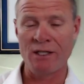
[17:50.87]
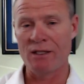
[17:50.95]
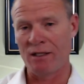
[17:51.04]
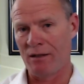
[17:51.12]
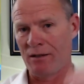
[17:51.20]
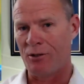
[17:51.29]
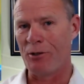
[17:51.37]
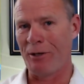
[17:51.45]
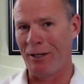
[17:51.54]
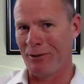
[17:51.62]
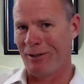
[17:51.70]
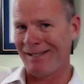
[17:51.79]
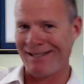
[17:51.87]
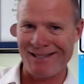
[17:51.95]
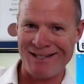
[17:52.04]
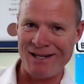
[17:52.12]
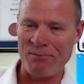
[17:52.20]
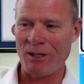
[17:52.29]
that the trailer doesn't
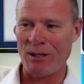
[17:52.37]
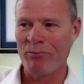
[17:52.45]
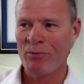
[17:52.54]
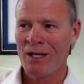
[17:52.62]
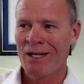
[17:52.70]
tip up,